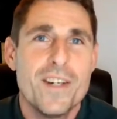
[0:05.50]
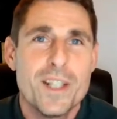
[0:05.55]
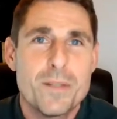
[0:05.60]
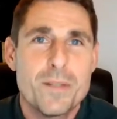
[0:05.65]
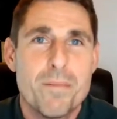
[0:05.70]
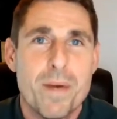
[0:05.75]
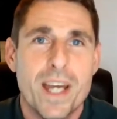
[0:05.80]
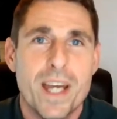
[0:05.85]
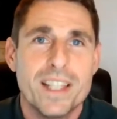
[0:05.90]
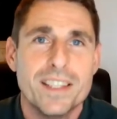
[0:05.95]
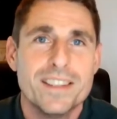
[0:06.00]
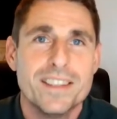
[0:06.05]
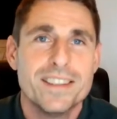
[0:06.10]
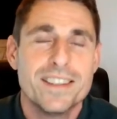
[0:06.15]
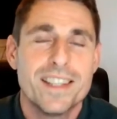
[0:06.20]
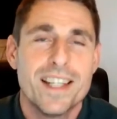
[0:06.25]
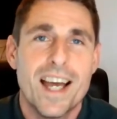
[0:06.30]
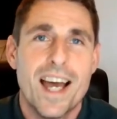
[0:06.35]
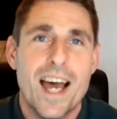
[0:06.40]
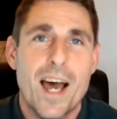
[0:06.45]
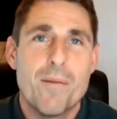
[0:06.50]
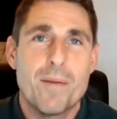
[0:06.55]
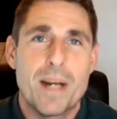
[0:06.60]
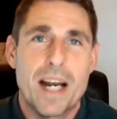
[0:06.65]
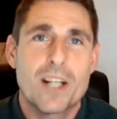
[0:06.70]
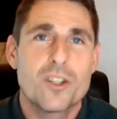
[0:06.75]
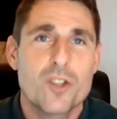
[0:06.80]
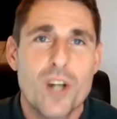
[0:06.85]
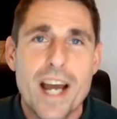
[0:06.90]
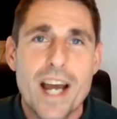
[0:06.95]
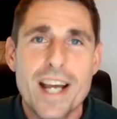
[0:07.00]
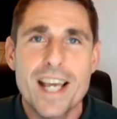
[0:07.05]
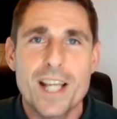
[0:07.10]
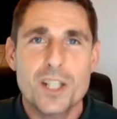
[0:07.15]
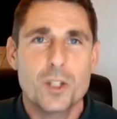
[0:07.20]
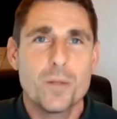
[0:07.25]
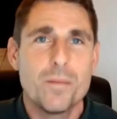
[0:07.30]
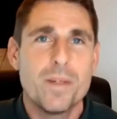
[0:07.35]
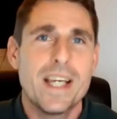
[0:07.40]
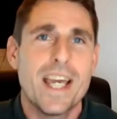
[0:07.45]
it's been, um, and I'll try and get
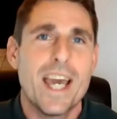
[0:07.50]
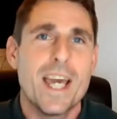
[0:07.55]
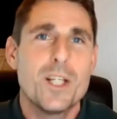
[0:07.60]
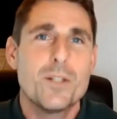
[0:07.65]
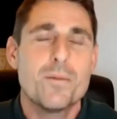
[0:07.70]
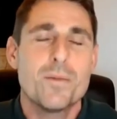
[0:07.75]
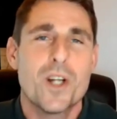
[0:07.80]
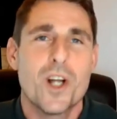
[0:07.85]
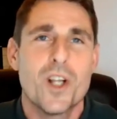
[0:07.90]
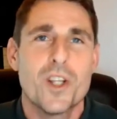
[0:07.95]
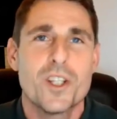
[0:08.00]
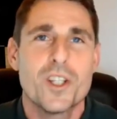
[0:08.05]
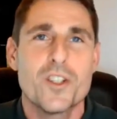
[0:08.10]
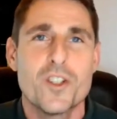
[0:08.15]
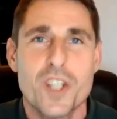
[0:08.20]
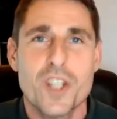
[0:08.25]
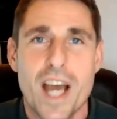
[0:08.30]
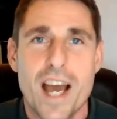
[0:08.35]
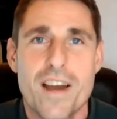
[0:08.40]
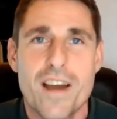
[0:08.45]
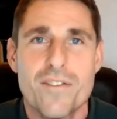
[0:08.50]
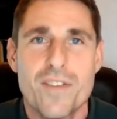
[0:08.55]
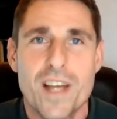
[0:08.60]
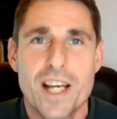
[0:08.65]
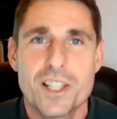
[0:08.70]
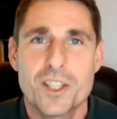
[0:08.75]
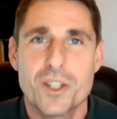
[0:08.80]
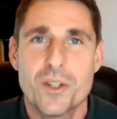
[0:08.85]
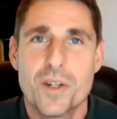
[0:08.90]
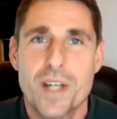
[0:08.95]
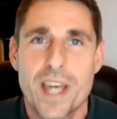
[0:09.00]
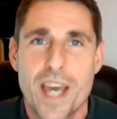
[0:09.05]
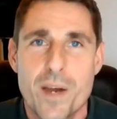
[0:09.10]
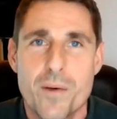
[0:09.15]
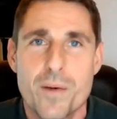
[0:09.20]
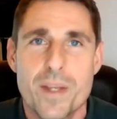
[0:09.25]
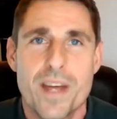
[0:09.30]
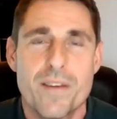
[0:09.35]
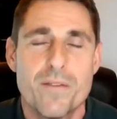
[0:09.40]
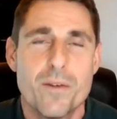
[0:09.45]
some engagement on the chat if that's okay
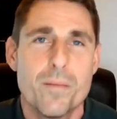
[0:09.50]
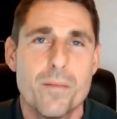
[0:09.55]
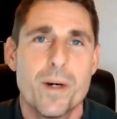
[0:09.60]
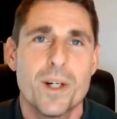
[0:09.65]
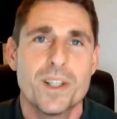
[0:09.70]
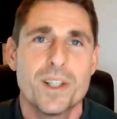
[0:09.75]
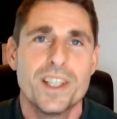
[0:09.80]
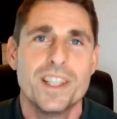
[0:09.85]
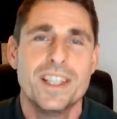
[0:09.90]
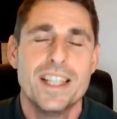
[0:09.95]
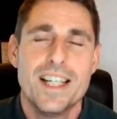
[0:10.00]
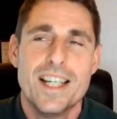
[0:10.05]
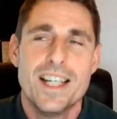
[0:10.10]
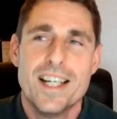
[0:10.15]
with everybody.